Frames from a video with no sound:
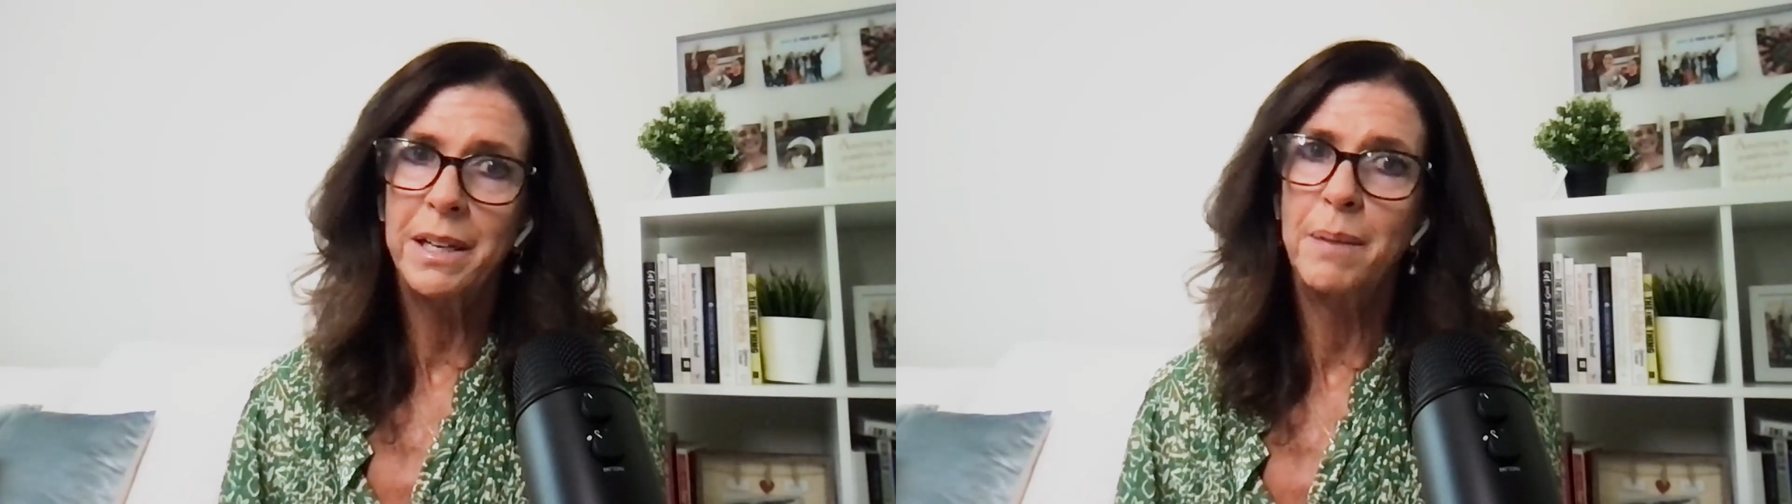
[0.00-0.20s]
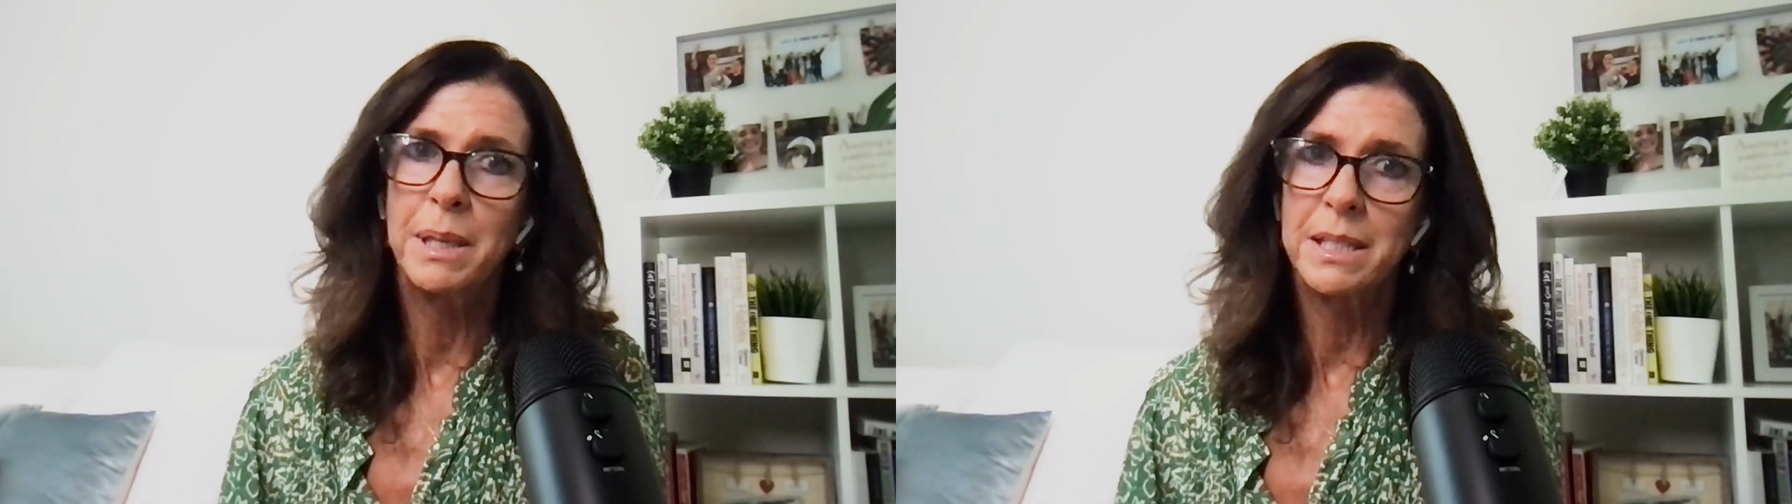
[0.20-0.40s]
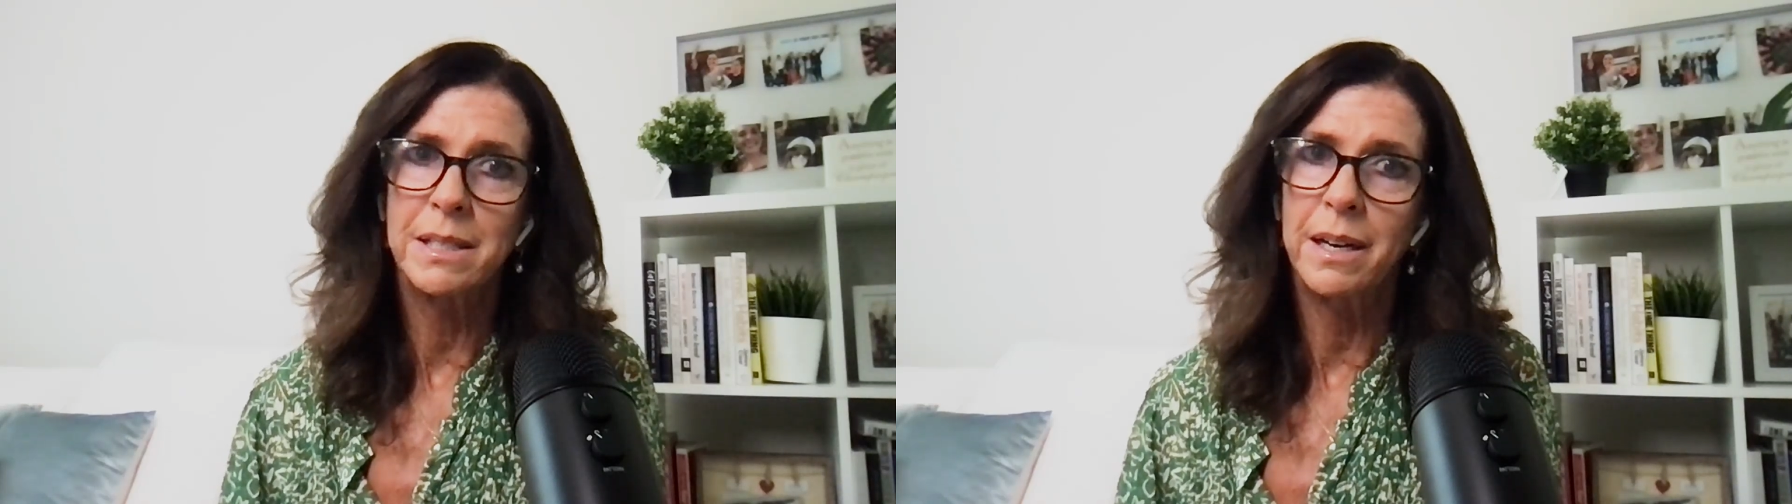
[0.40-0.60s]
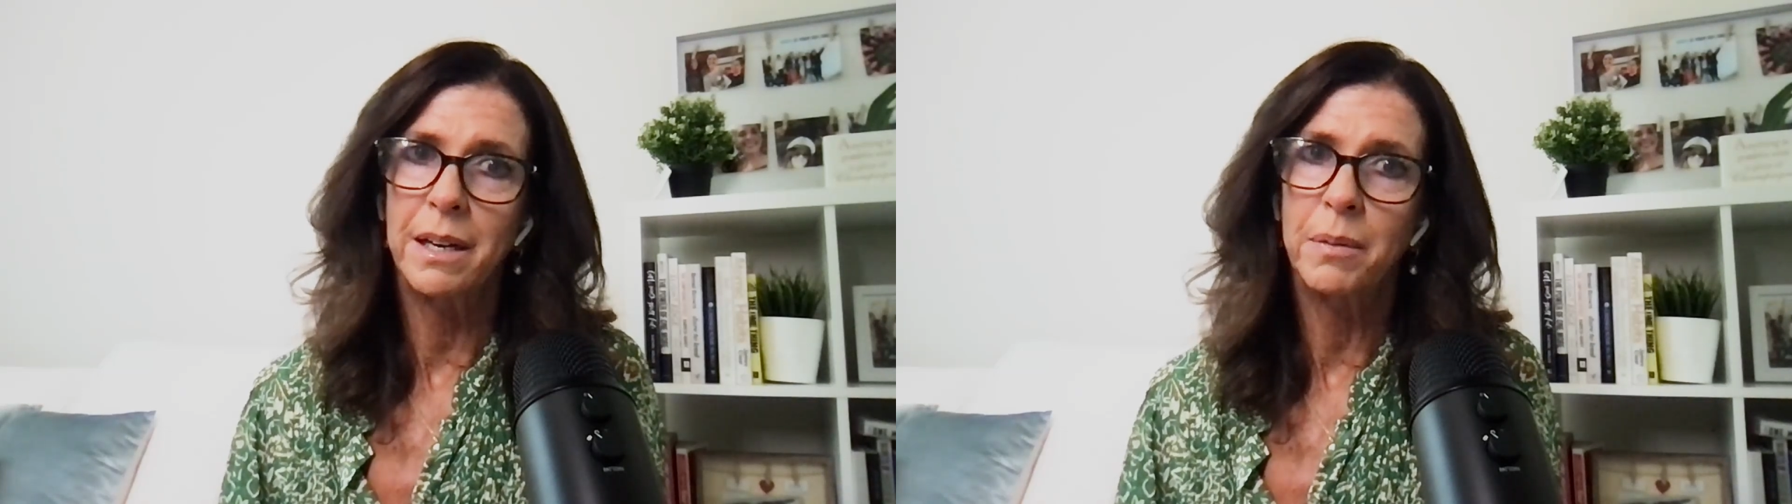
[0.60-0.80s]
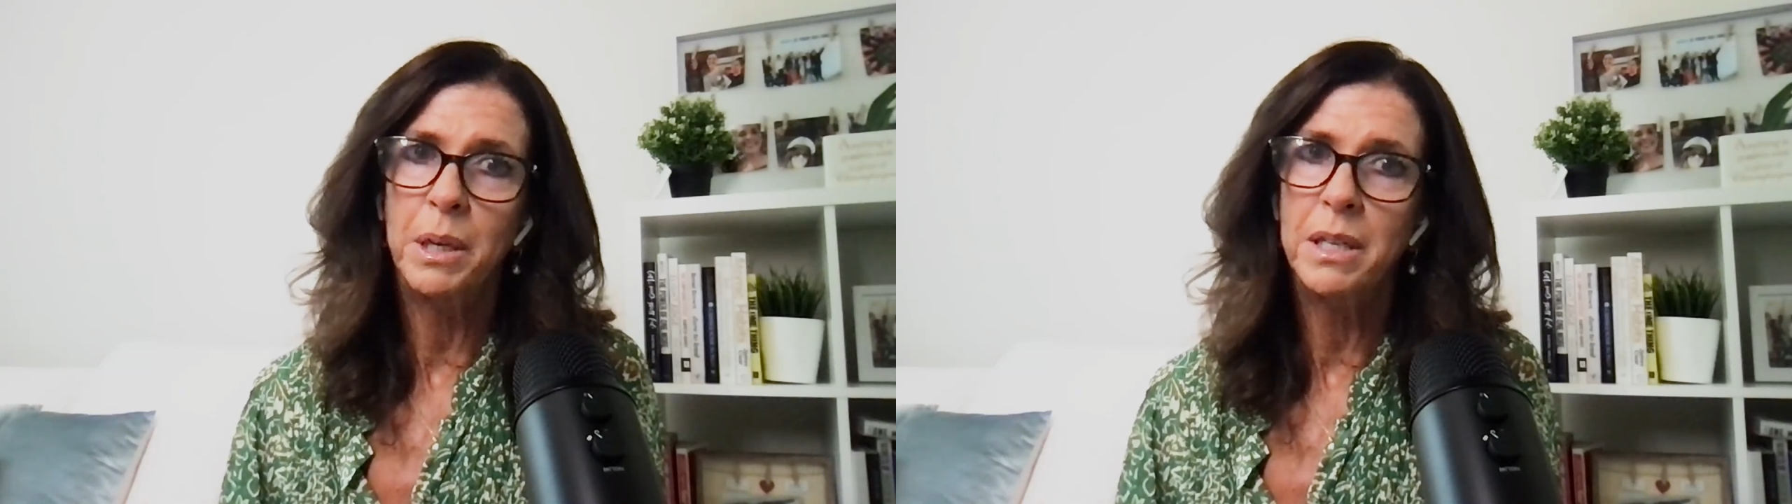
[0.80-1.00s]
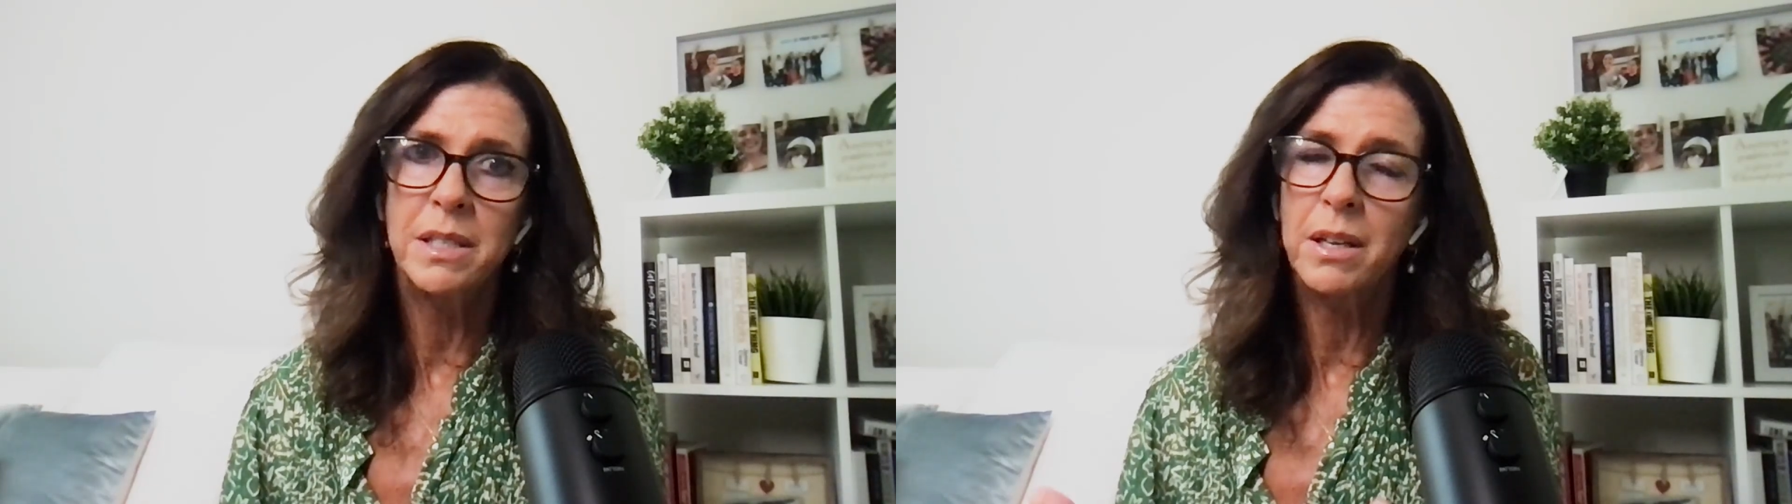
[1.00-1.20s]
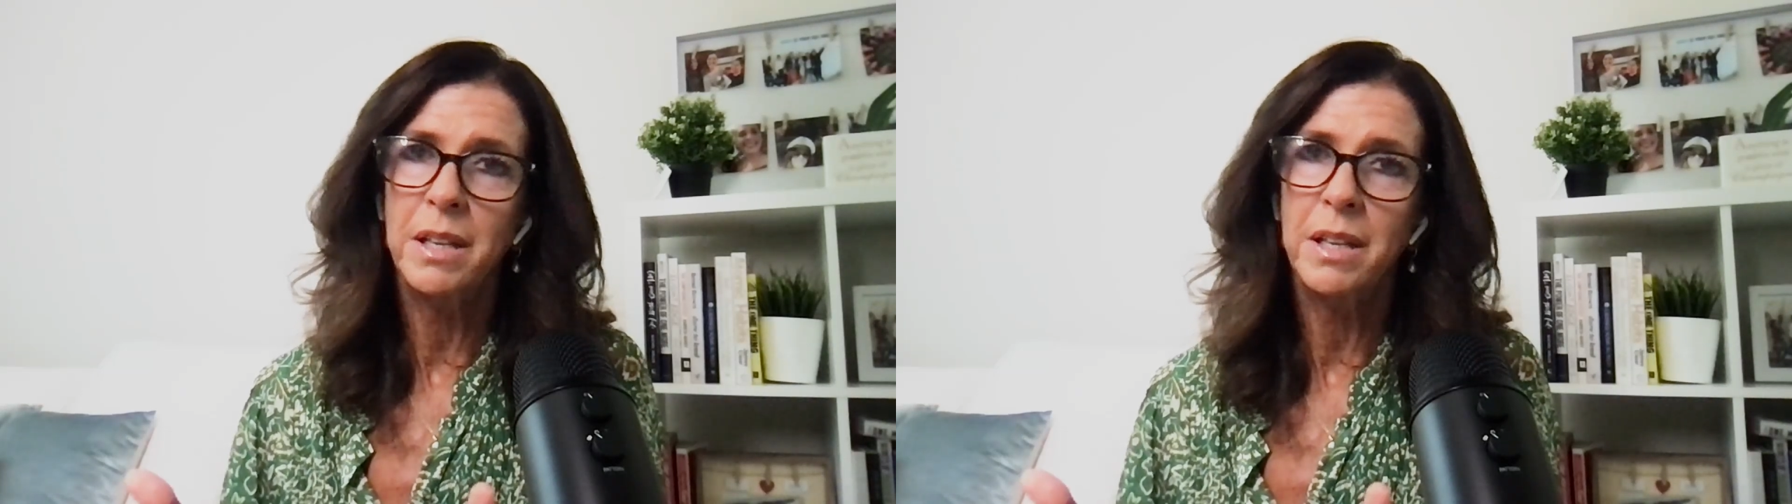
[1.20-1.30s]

come unstuck because